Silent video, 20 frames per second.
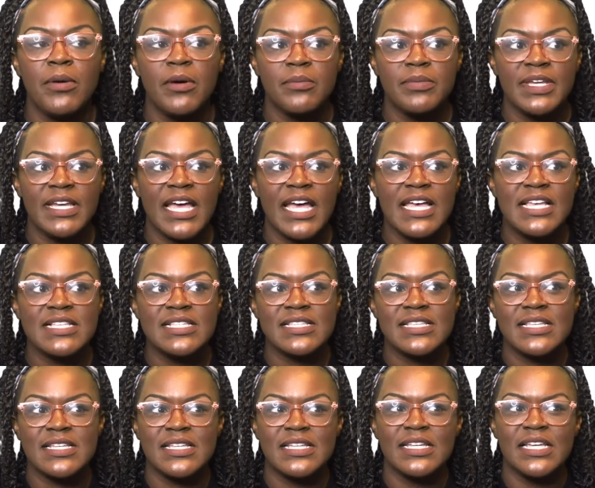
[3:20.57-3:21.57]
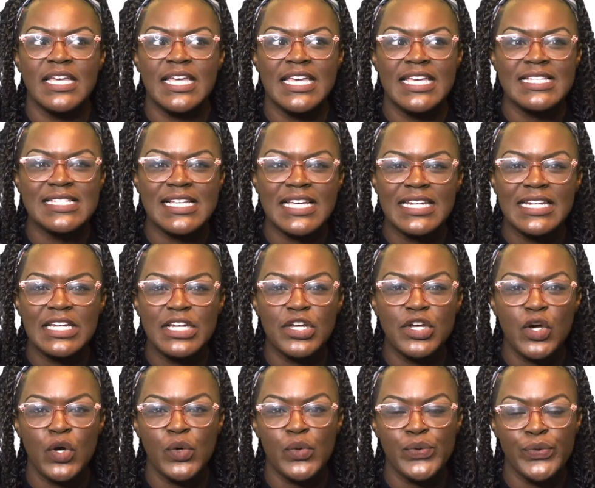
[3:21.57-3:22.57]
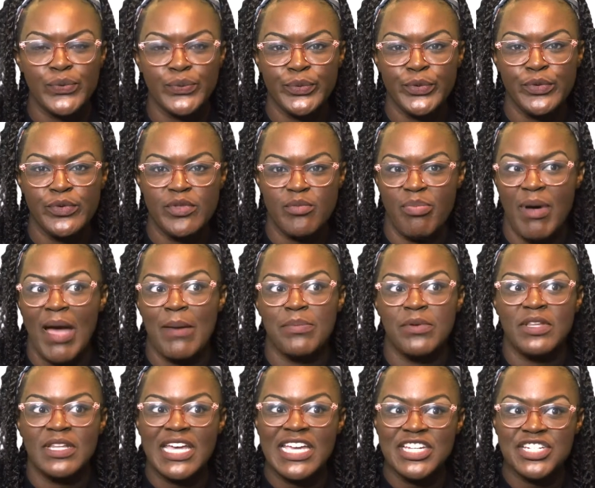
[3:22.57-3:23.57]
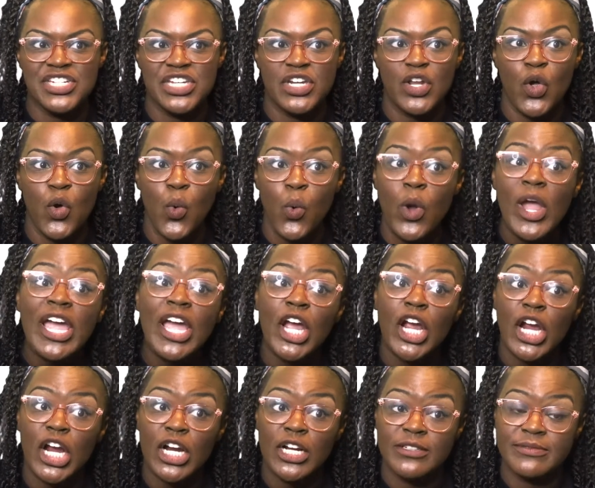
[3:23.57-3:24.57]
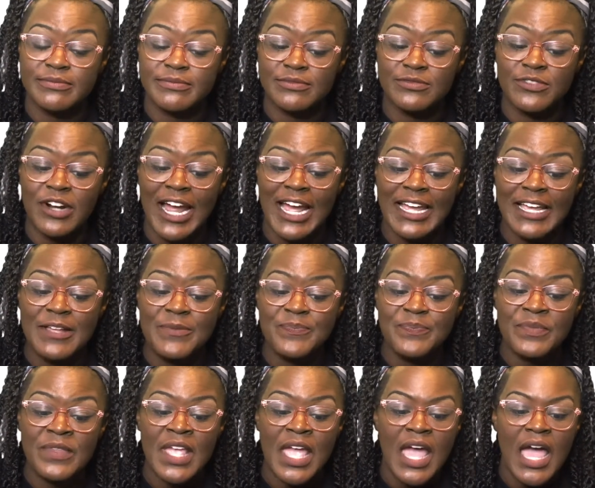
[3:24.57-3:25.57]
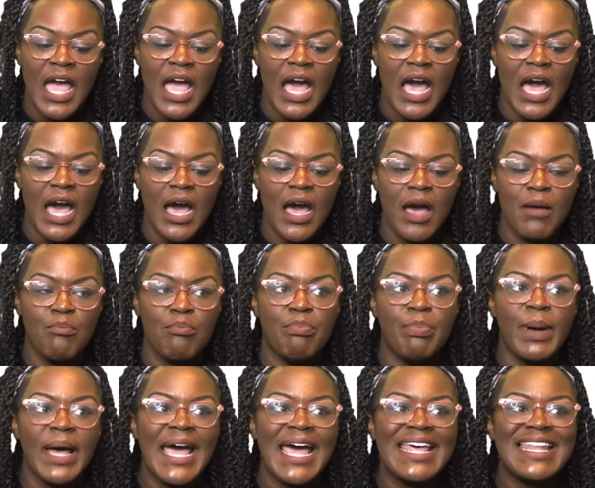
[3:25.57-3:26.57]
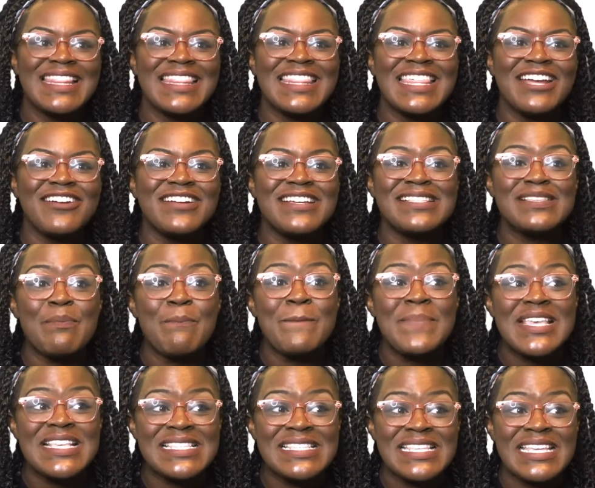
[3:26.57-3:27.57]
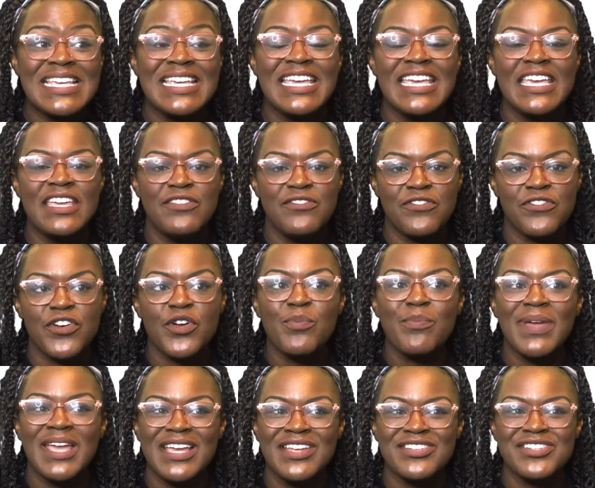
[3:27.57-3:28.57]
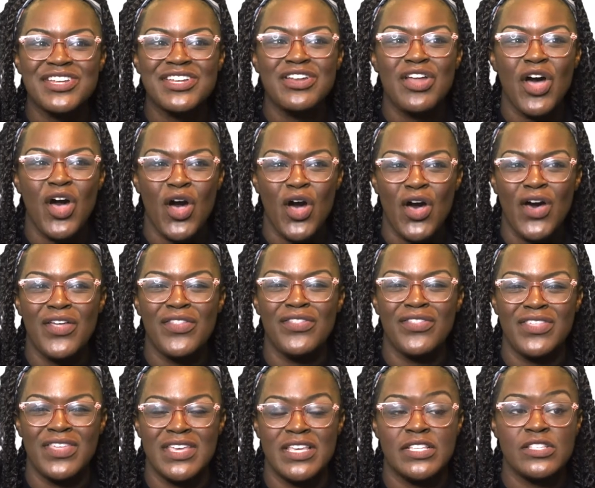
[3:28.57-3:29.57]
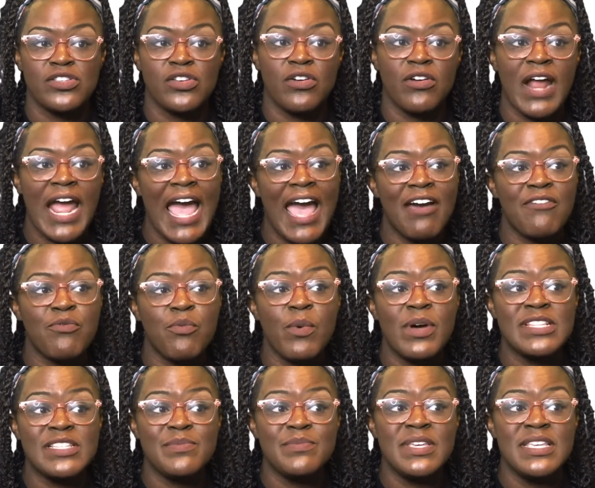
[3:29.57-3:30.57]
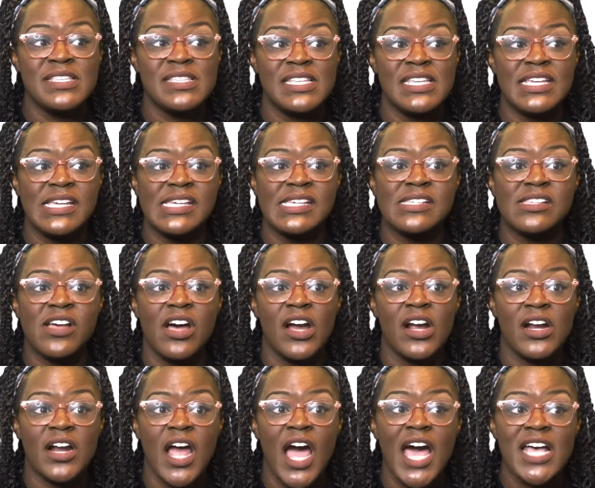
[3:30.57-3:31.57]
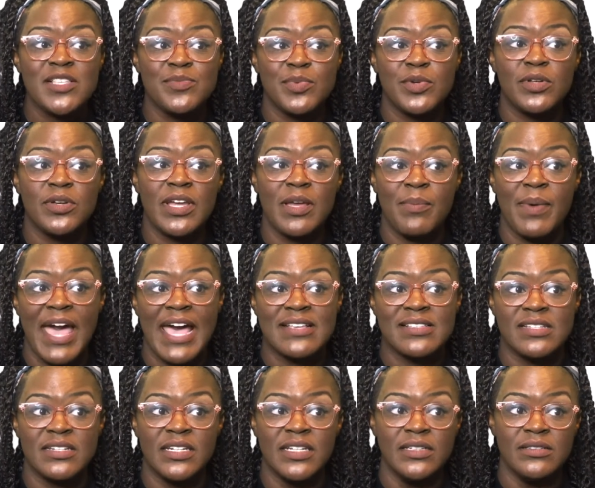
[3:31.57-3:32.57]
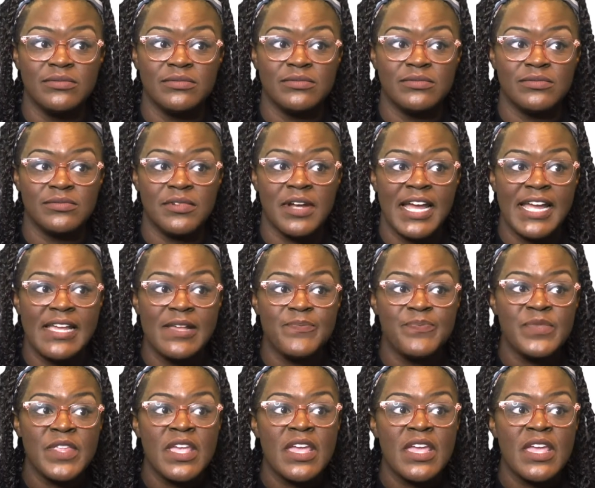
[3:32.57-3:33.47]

because it's gonna go through the population quicker, right? Um, but there is missing information on this graph. What's missing is our hospital capacity, right?